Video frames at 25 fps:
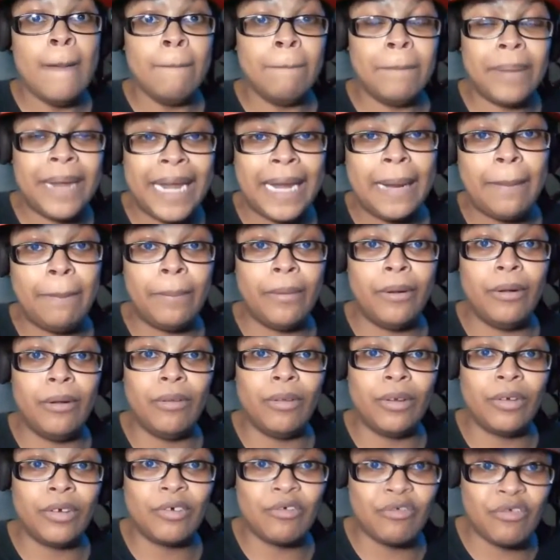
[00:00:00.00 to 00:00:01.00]

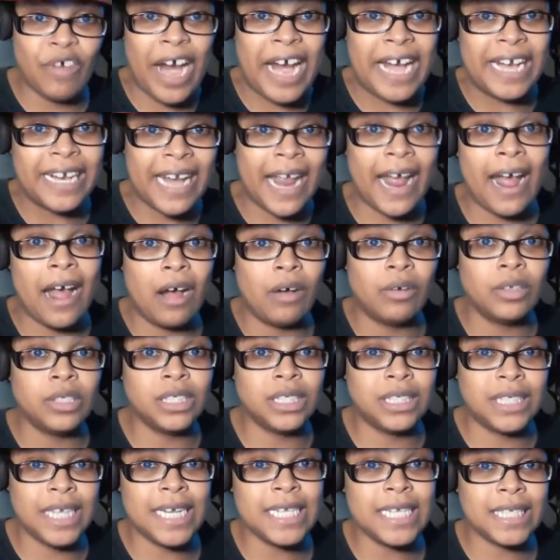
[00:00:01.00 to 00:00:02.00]
people right now in
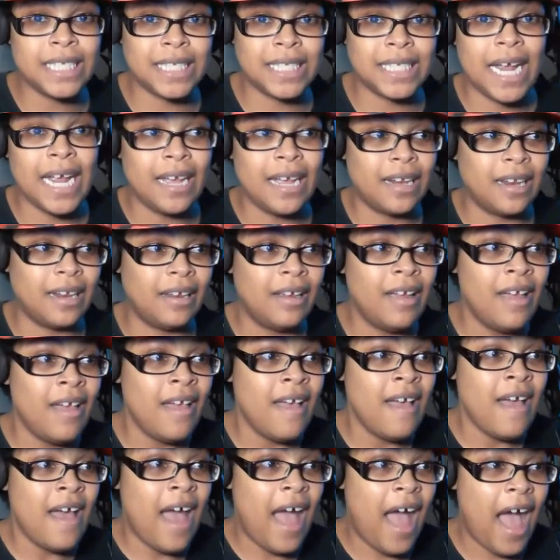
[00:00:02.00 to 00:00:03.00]
today's society
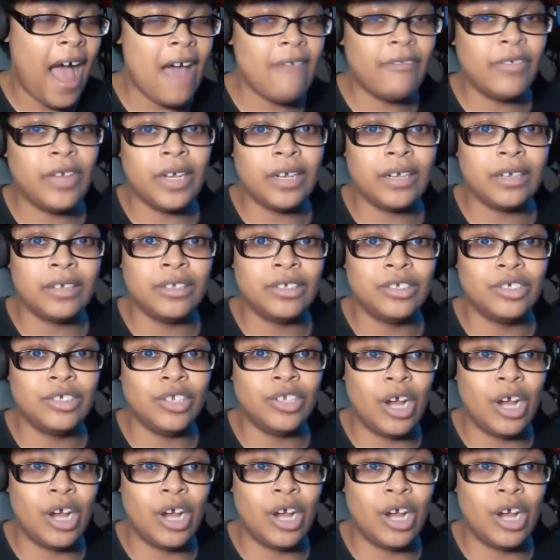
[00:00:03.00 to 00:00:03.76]
having,